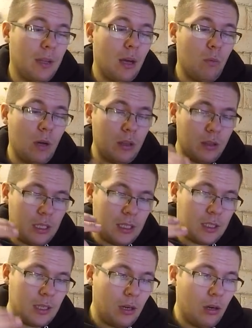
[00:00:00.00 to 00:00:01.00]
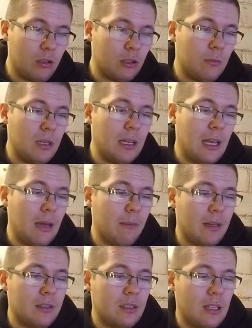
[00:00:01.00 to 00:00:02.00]
Now what this Hertz
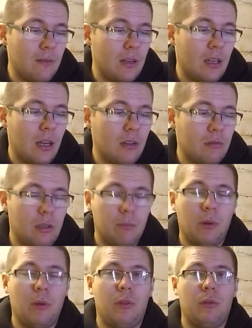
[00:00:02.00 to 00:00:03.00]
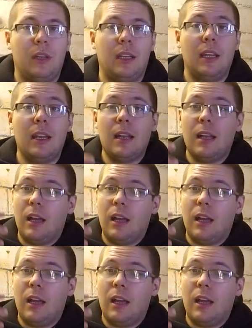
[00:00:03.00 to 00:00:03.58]
ML700.3